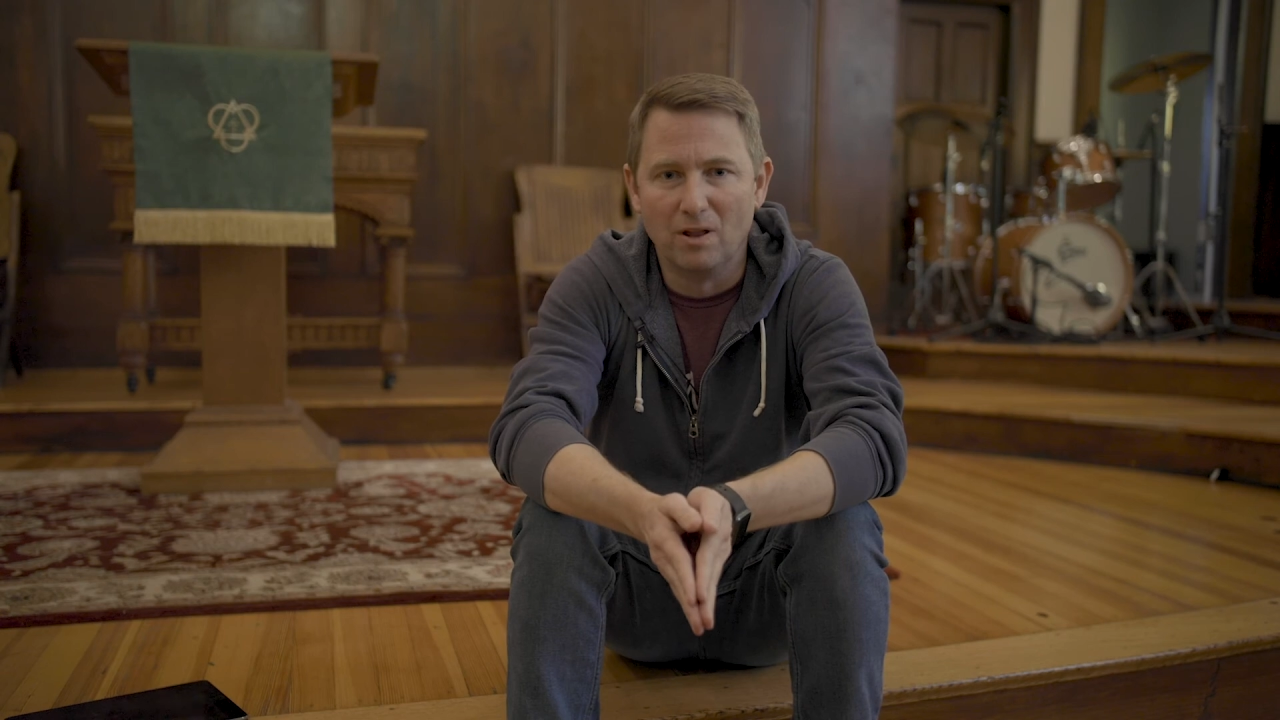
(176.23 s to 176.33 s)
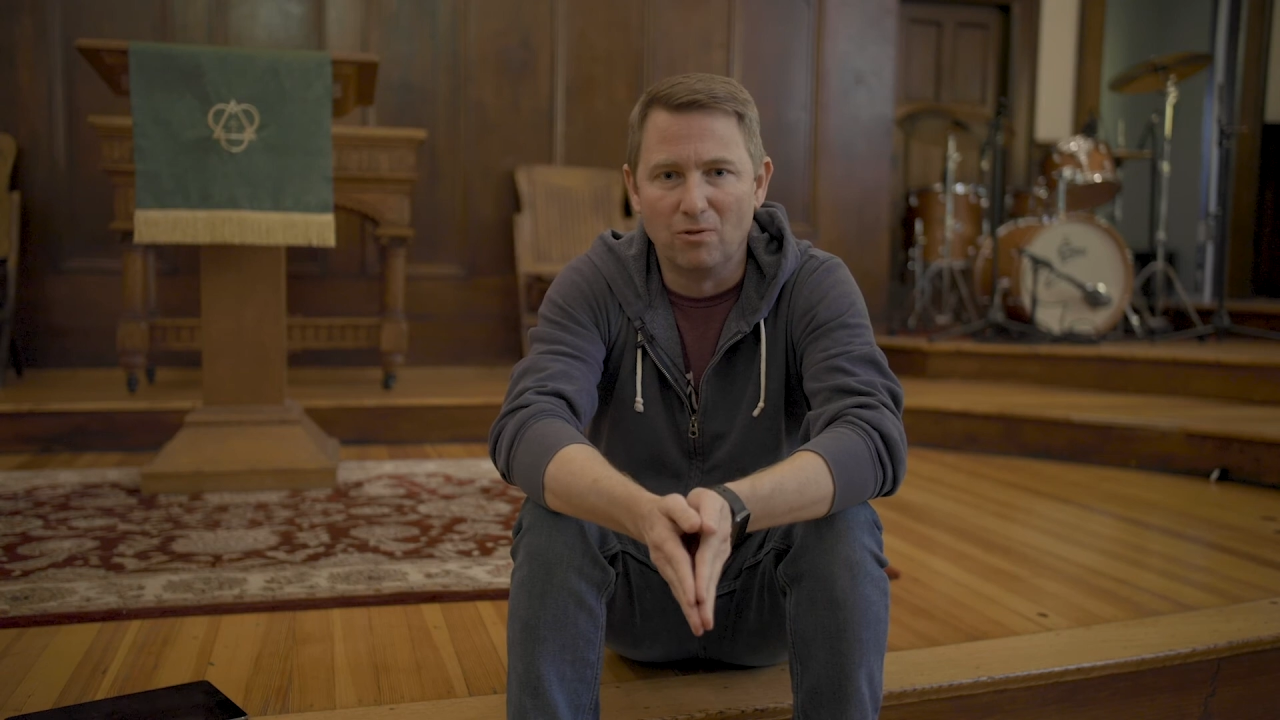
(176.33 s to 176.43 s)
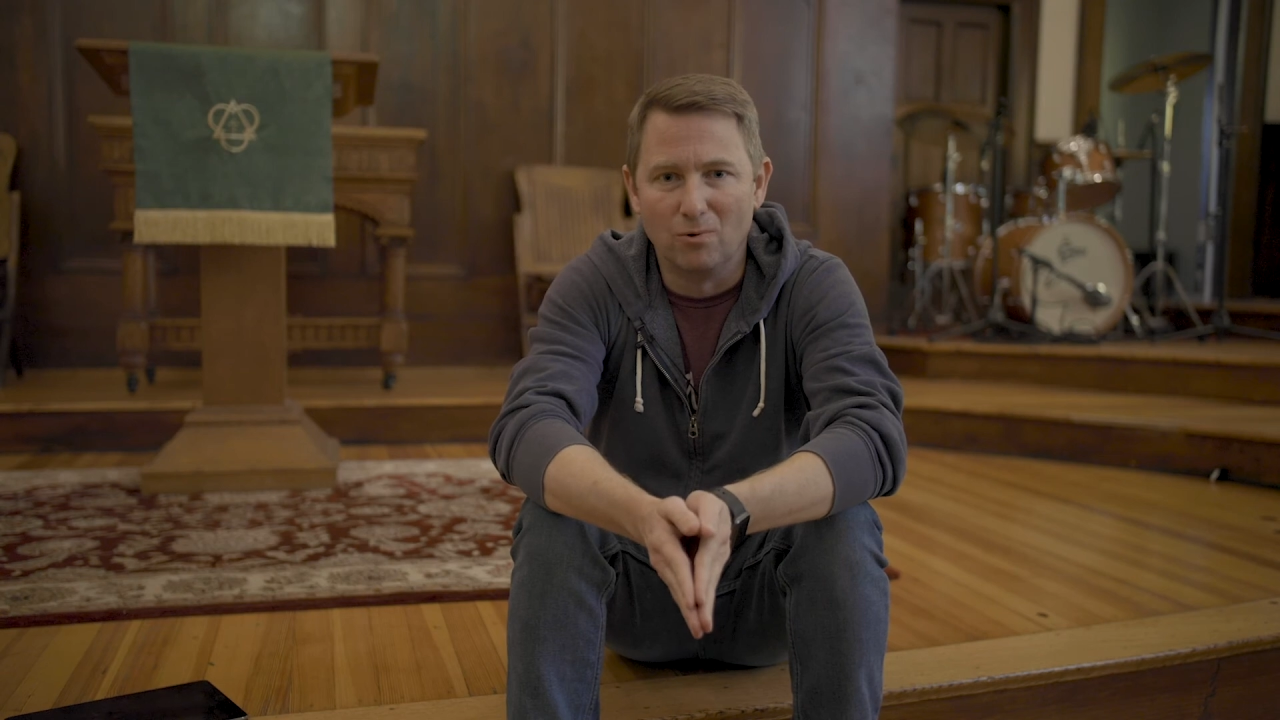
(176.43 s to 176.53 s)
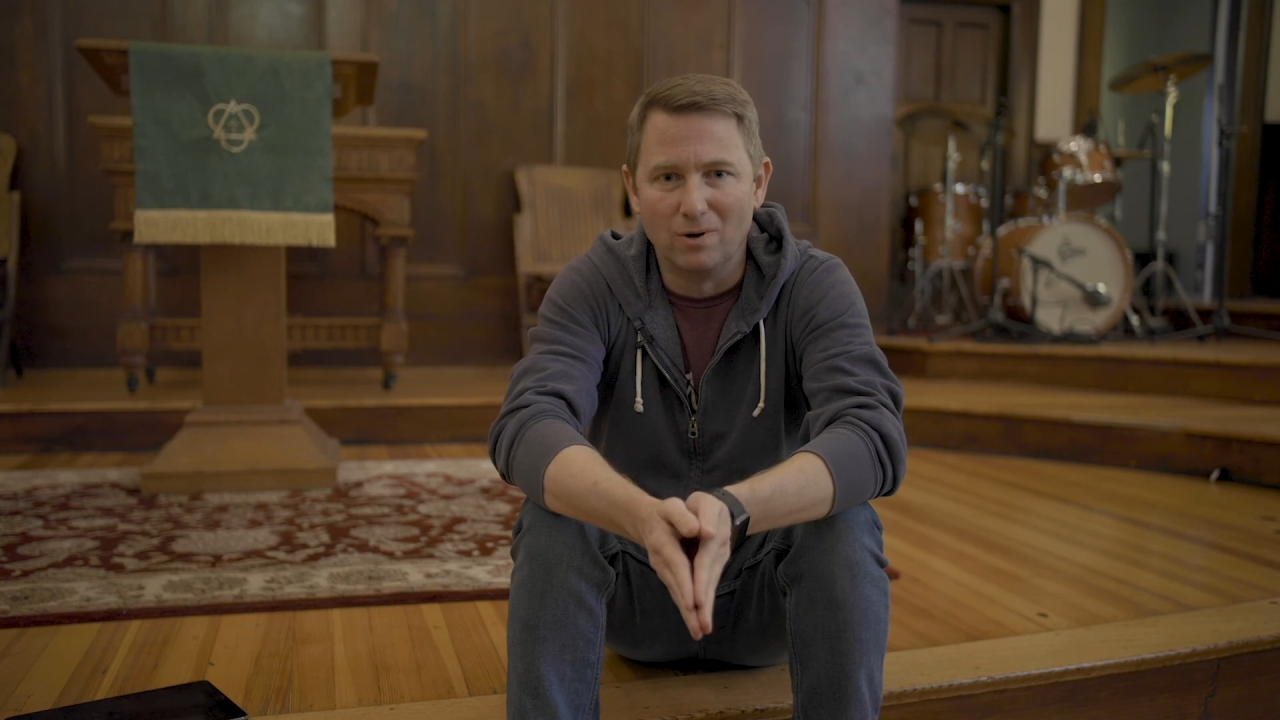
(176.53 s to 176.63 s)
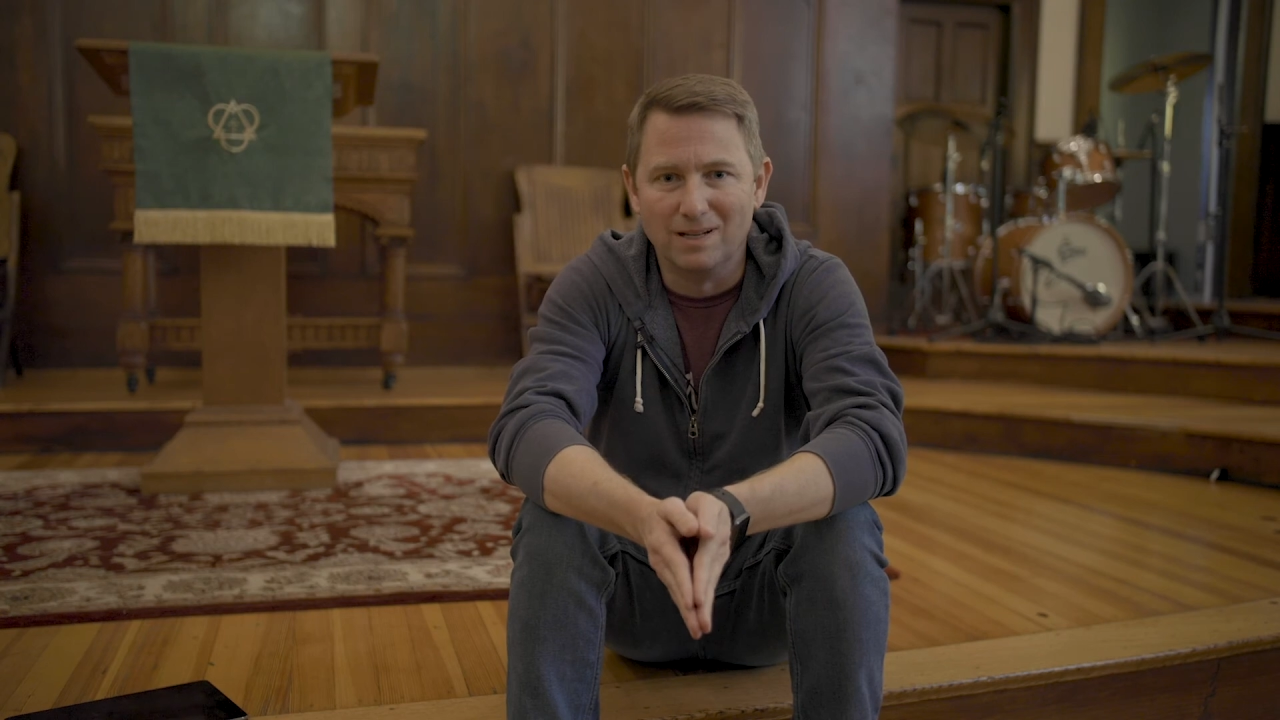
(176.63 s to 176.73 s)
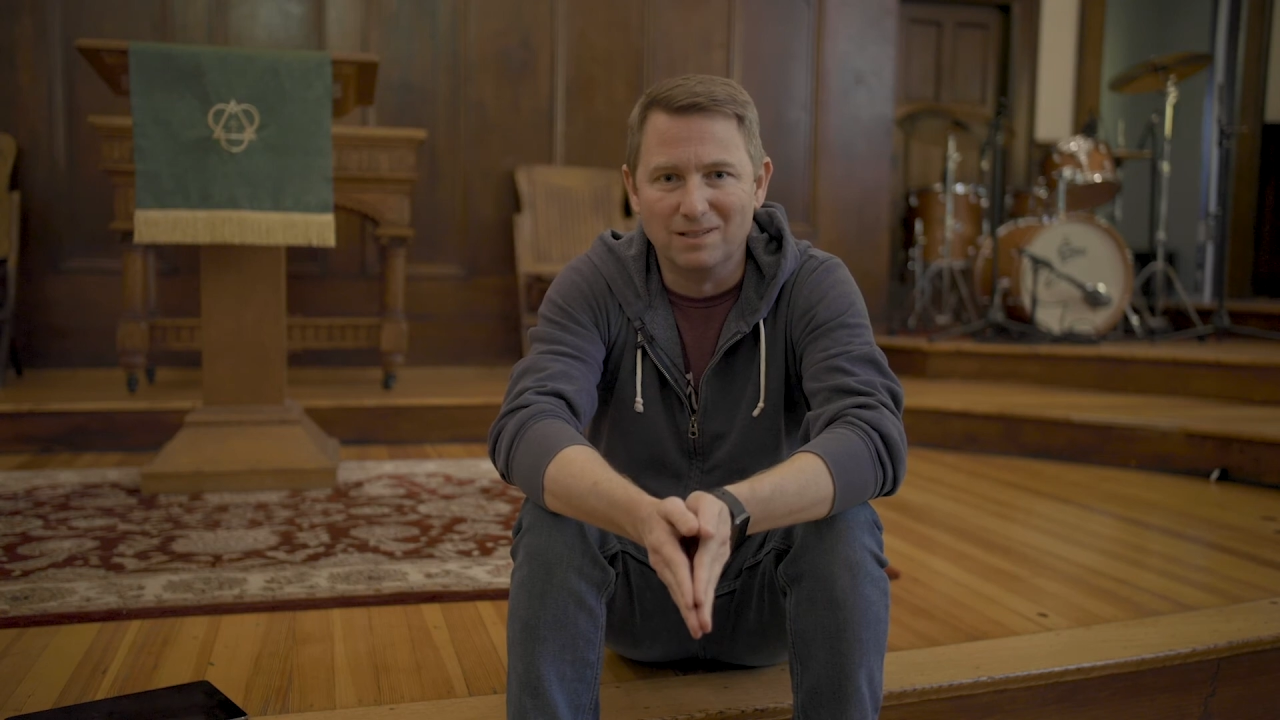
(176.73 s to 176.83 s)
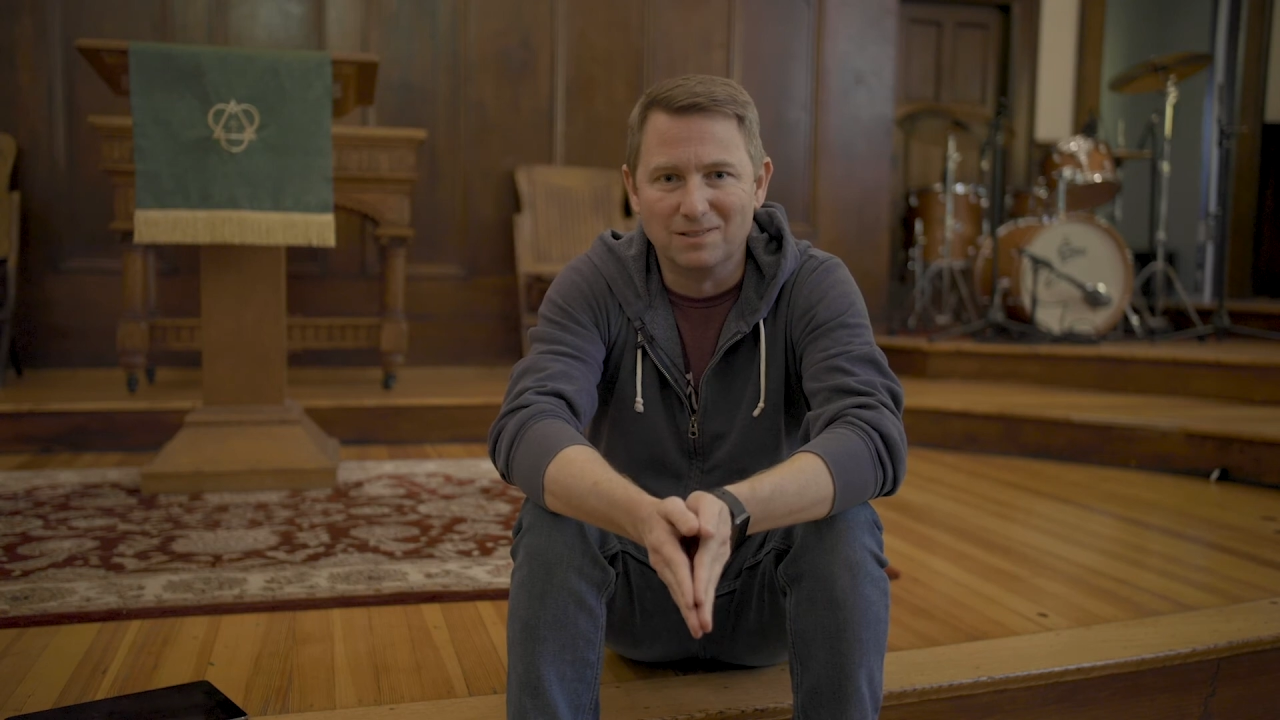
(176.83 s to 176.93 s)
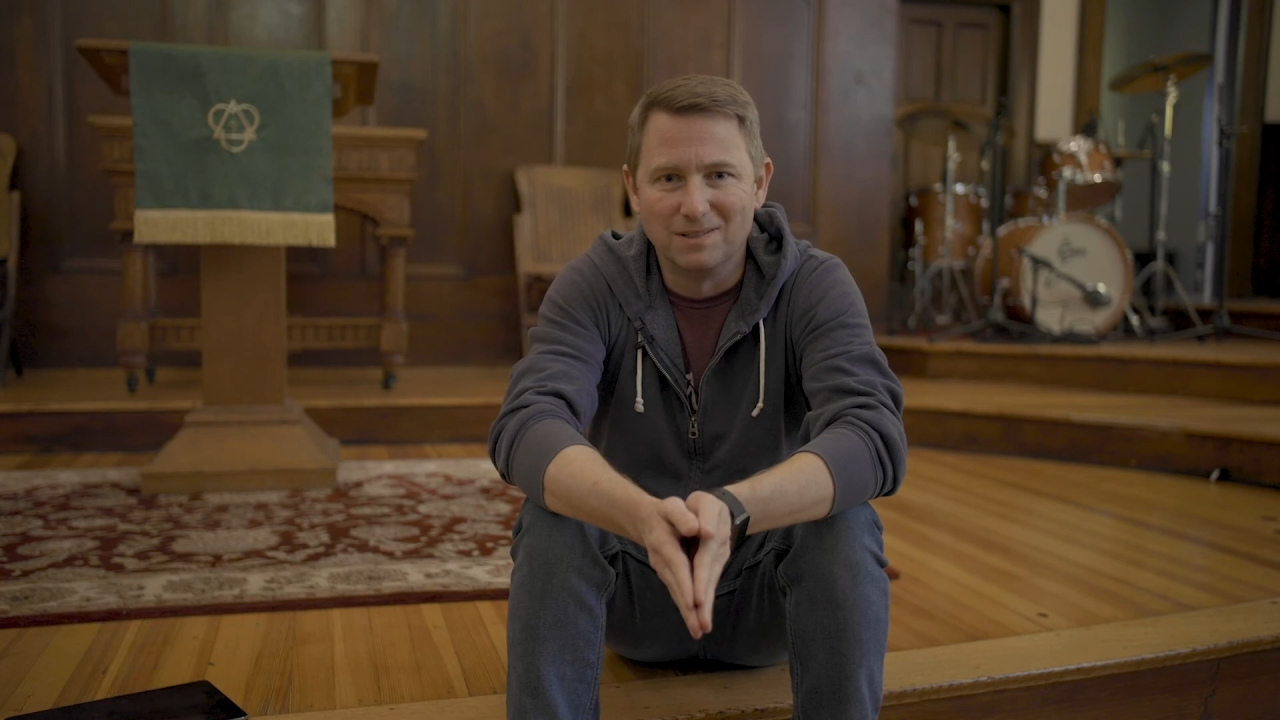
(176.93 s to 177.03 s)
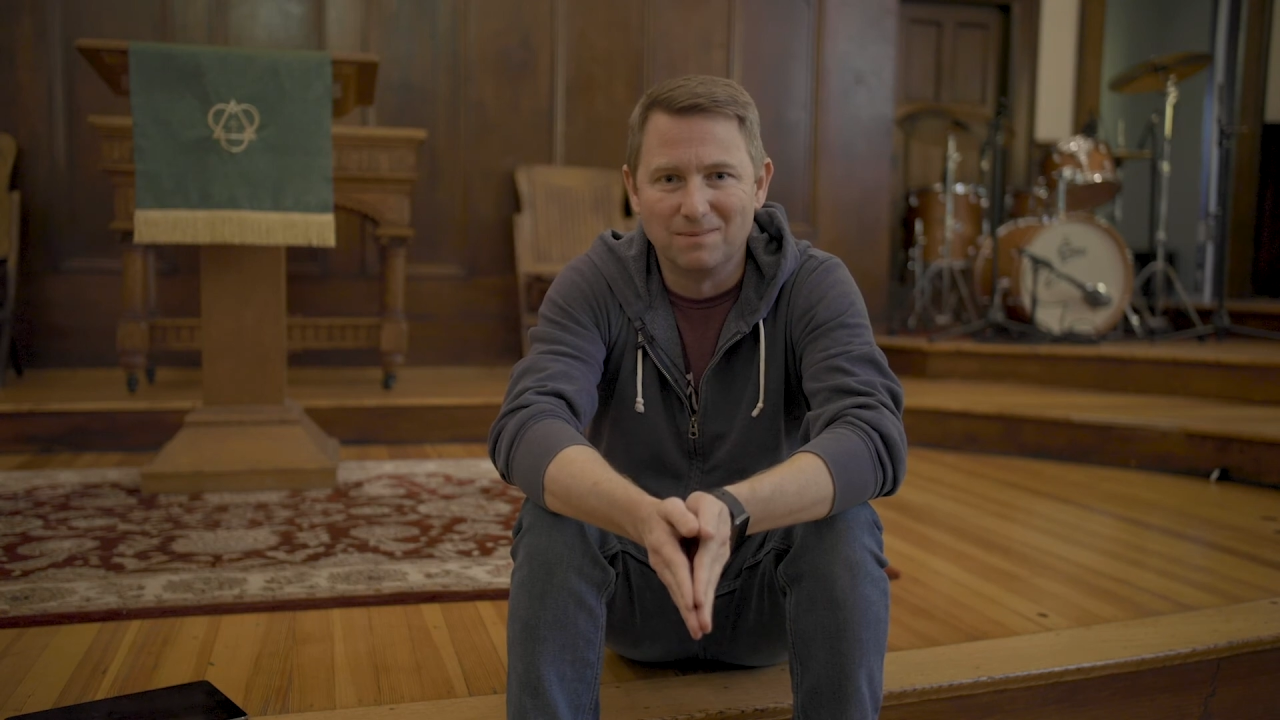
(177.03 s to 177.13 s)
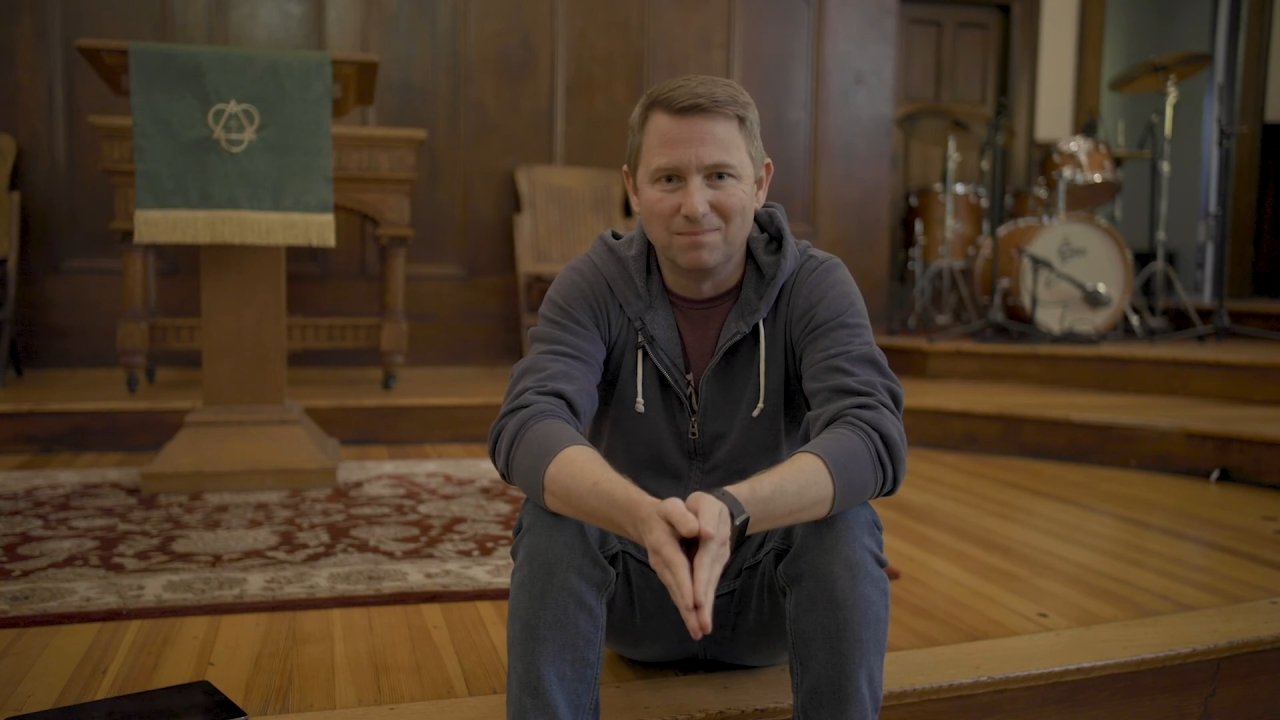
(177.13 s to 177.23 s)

authorities,